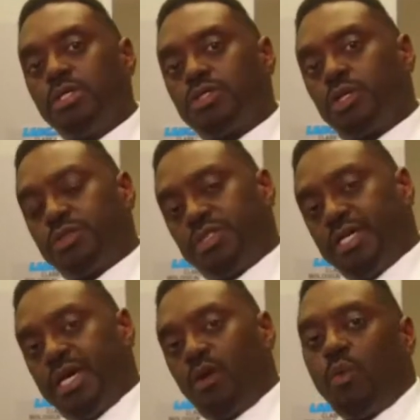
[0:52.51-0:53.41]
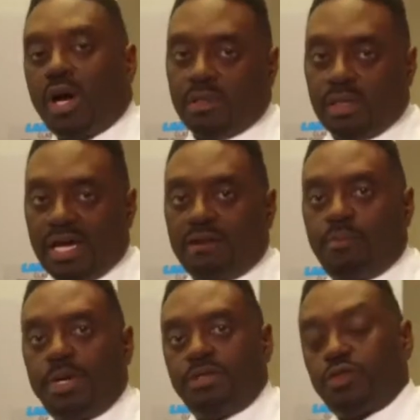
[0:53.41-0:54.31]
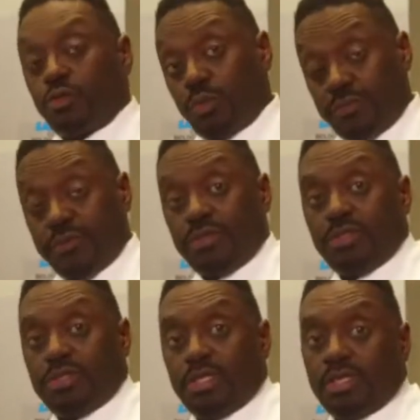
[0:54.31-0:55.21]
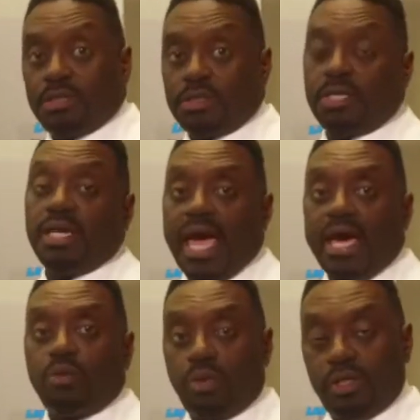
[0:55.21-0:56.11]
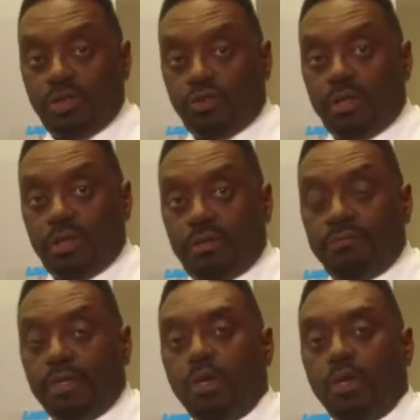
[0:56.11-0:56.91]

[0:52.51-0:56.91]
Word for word: So today, while a lot of patients with this disease get adequately treated,